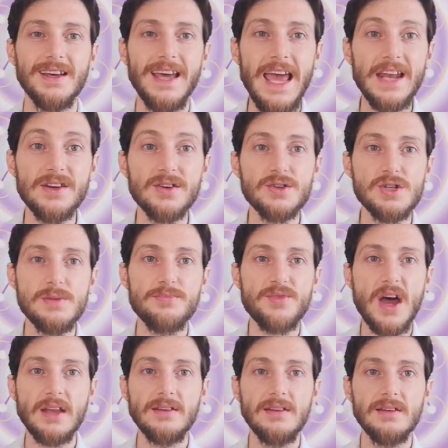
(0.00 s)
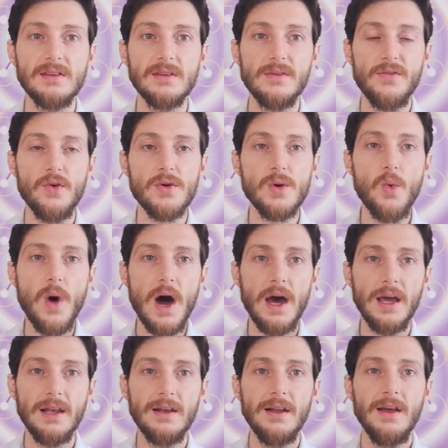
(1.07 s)
energy practice for a
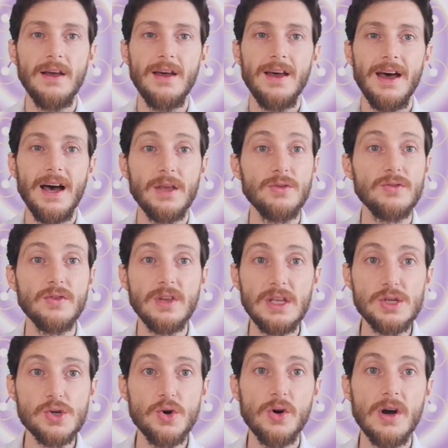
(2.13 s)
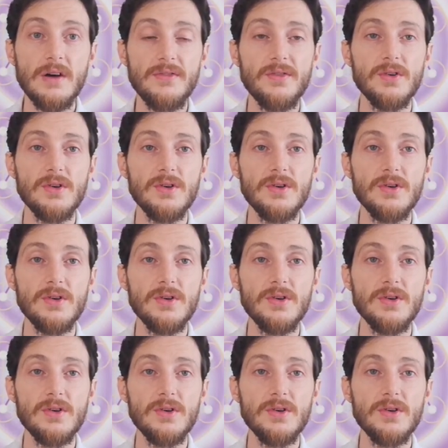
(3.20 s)
while. I used to teach yoga